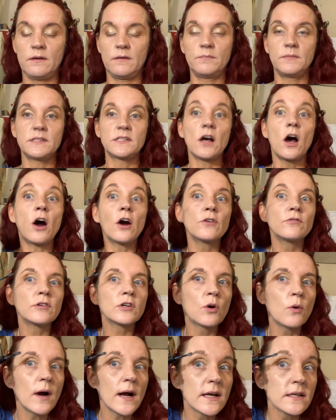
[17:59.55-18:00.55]
it's a hard
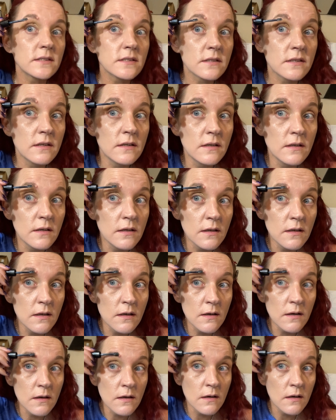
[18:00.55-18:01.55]
request.
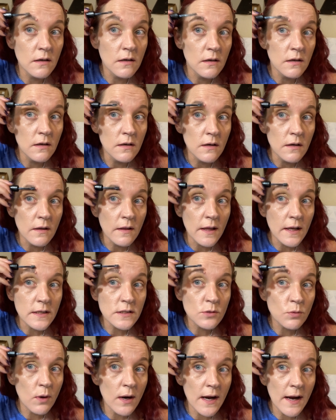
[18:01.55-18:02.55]

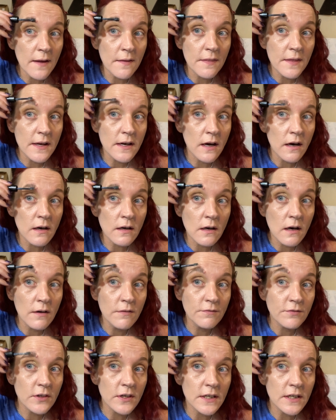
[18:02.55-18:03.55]
That's why I think our comfort